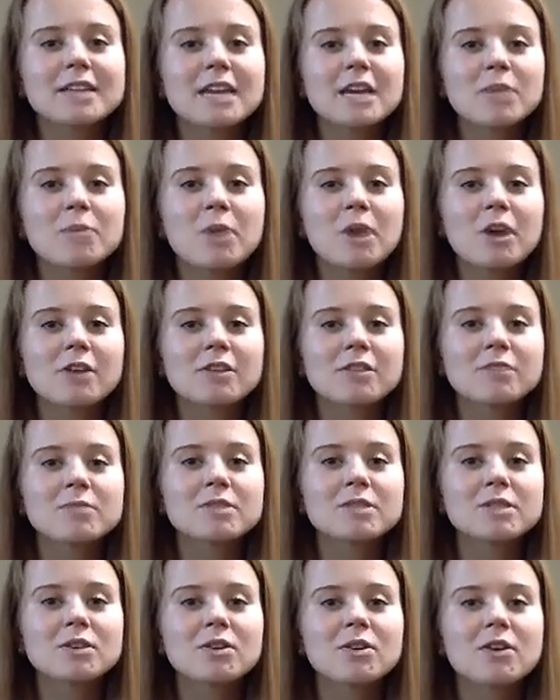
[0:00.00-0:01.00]
take apart the
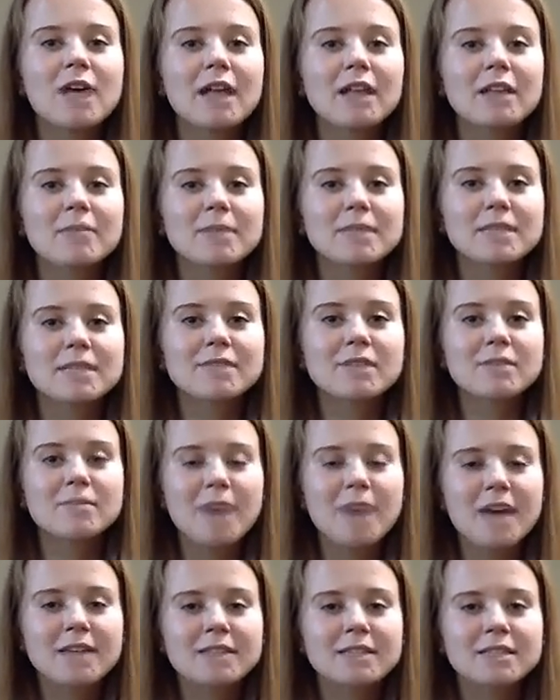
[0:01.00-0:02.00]
musical elements of the
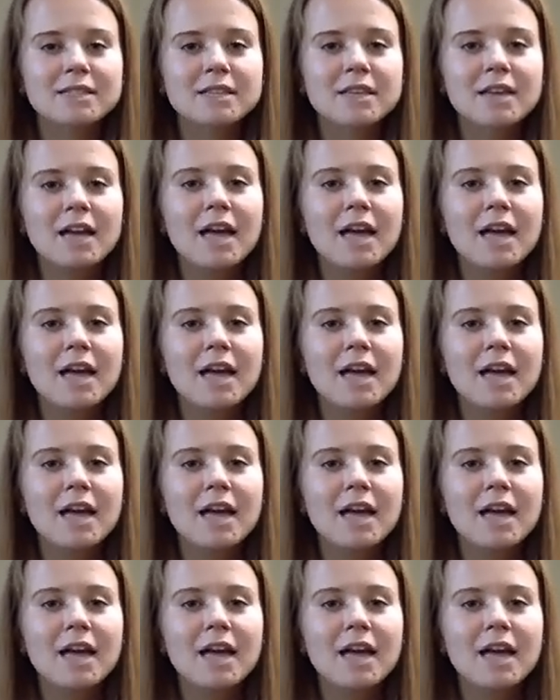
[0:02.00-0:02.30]
Mass